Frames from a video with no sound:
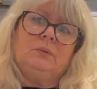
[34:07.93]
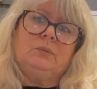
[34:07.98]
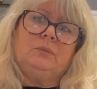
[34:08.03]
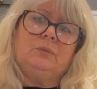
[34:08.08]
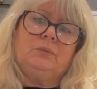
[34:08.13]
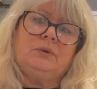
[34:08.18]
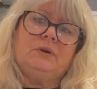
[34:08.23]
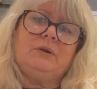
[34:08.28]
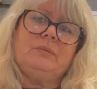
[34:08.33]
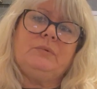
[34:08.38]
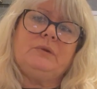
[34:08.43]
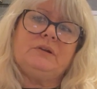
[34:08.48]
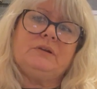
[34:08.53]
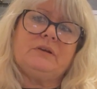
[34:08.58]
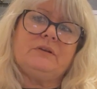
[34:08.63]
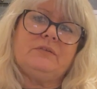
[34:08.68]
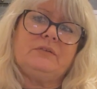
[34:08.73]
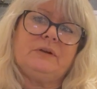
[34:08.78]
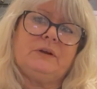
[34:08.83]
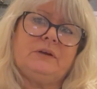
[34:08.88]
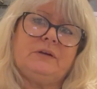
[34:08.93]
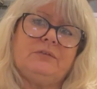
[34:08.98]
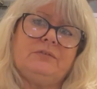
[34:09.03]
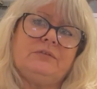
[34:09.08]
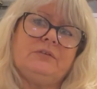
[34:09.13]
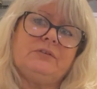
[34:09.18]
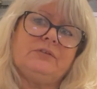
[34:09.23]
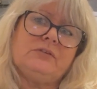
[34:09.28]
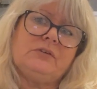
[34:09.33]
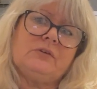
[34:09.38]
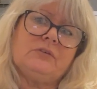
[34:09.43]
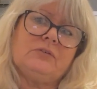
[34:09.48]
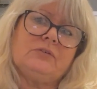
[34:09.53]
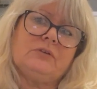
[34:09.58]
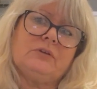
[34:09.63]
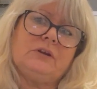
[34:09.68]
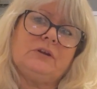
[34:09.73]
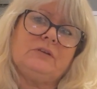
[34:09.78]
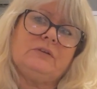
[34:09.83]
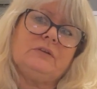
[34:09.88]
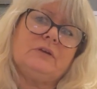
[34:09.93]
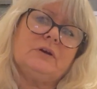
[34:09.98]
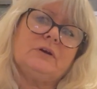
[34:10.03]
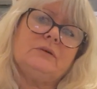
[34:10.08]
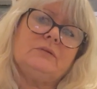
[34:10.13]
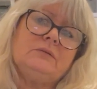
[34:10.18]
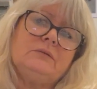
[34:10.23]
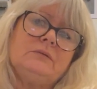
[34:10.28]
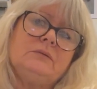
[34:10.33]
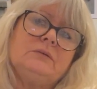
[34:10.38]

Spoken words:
would it be tough enough for socks on its own?